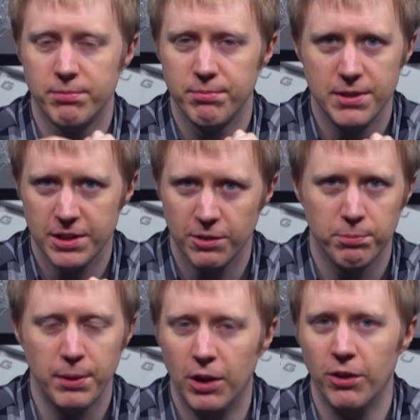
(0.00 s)
you know,
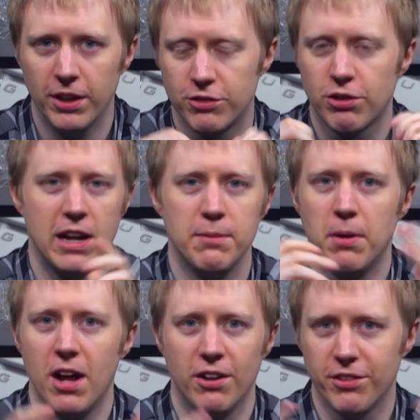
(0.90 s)
build and train
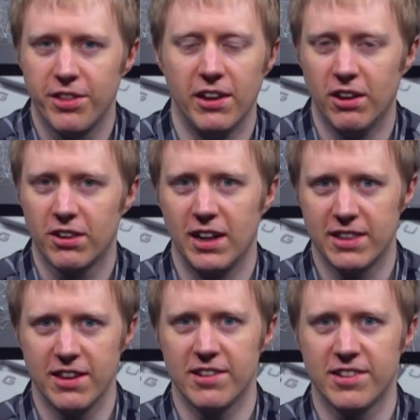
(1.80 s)
models that look like
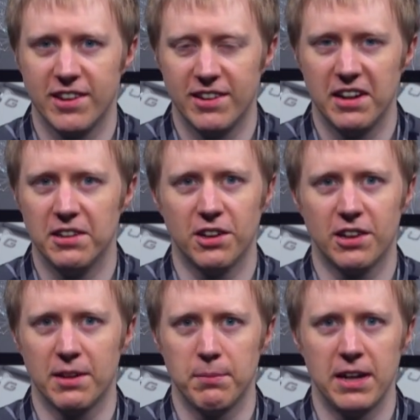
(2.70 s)
this and, and look
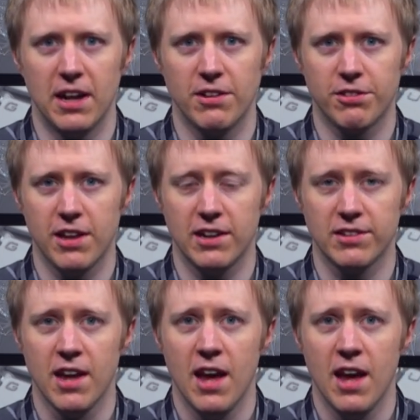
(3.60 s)
like many other things.